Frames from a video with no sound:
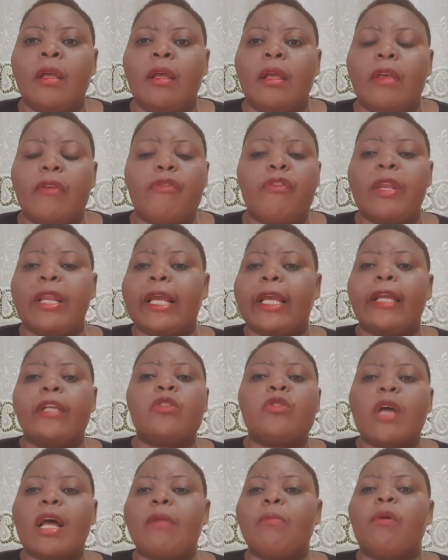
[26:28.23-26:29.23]
Even
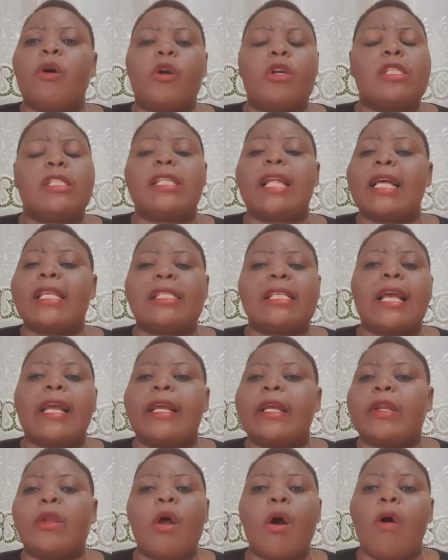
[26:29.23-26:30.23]
Ginto and Mogos, they are
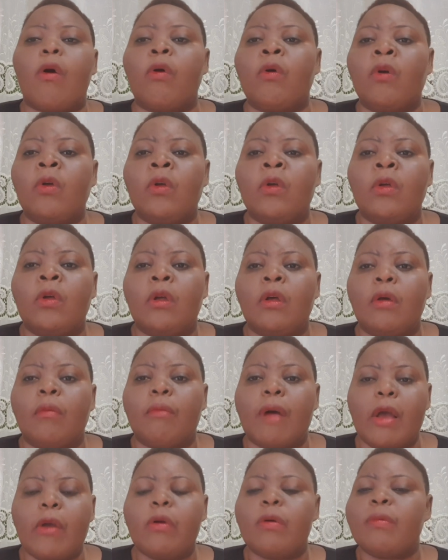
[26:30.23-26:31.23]
saying no.
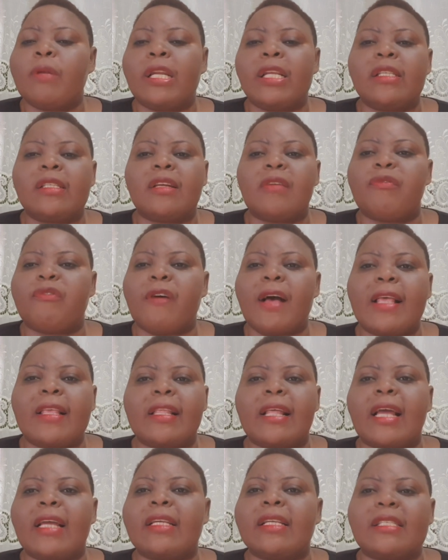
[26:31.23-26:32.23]
Mayuguno is the
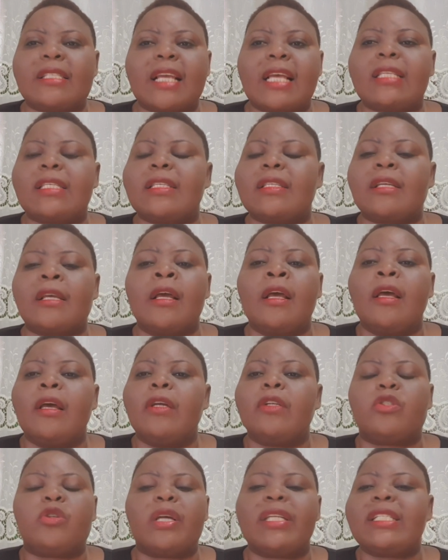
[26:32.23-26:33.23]
father, he just
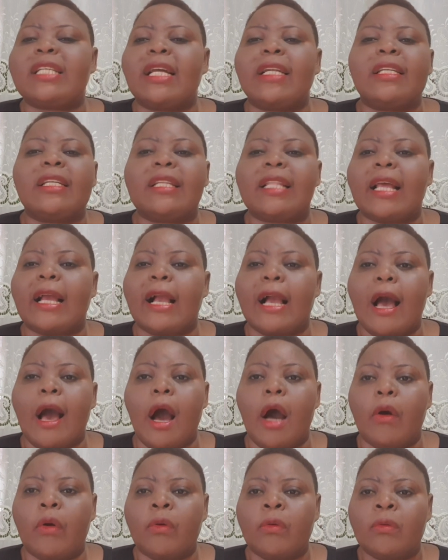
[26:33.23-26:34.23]
threatened the
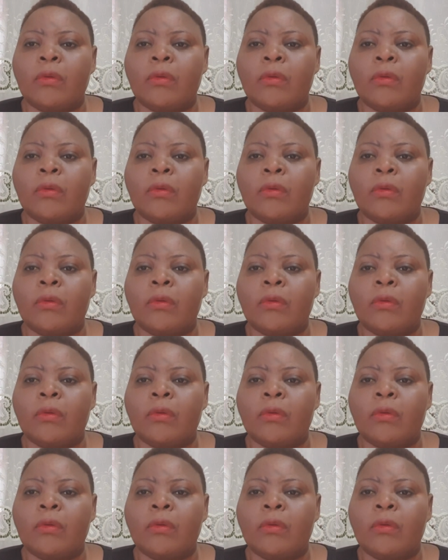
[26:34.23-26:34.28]
girl.